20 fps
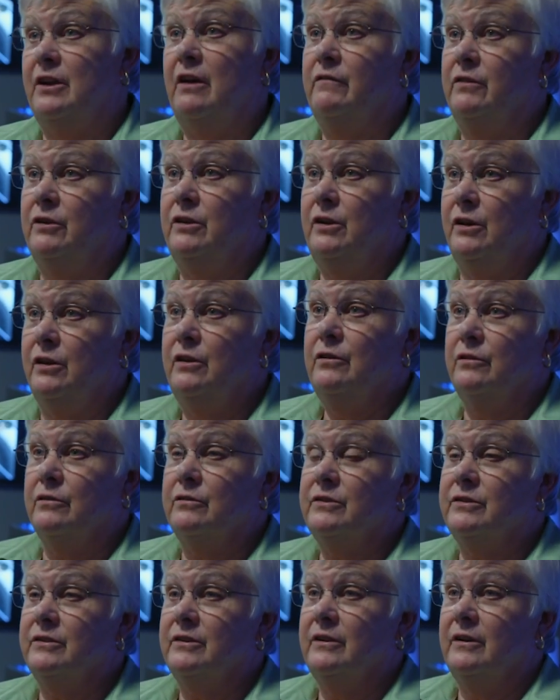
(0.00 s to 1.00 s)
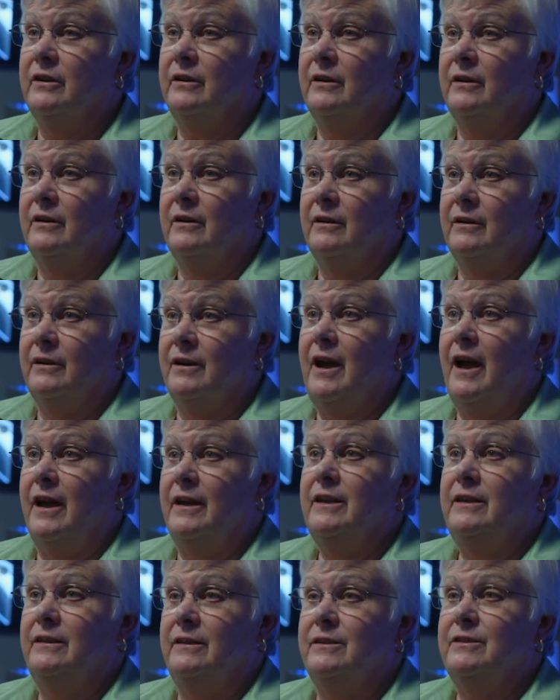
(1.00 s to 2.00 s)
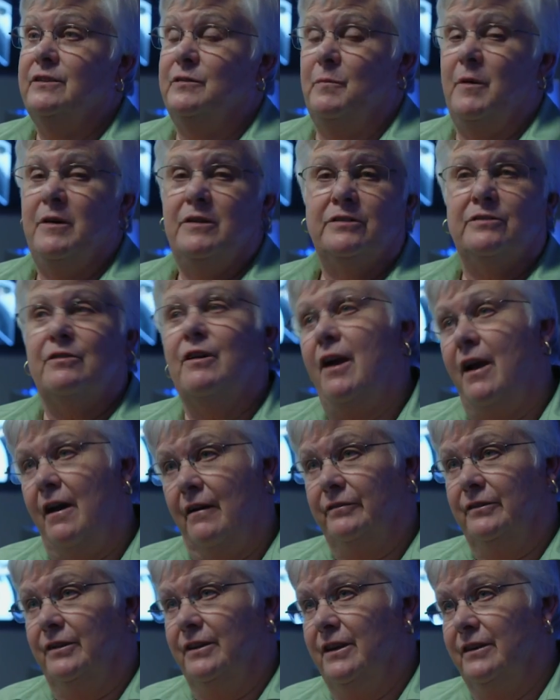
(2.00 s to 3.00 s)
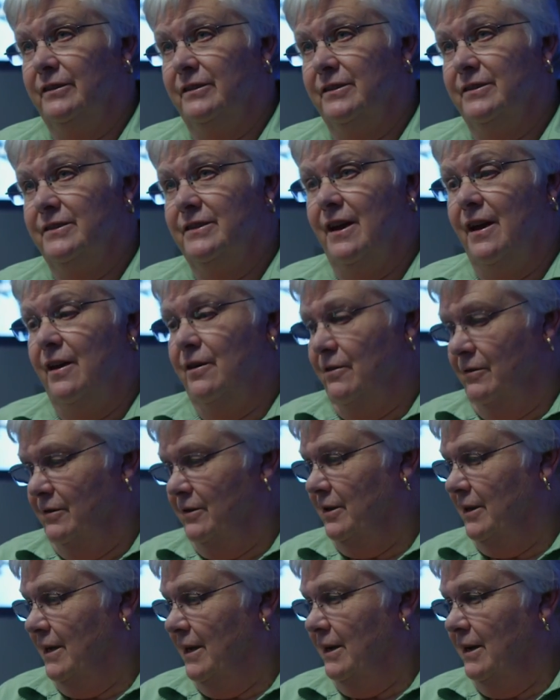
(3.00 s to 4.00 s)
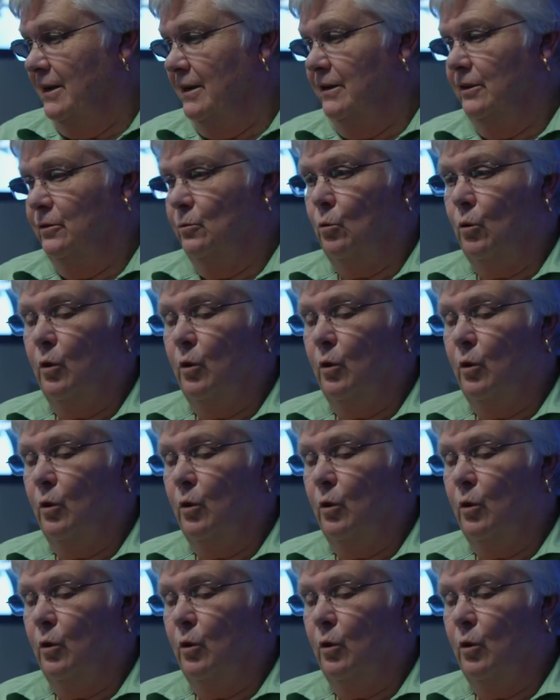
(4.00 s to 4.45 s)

7 years guiding the spacecraft to get to Saturn, to get it into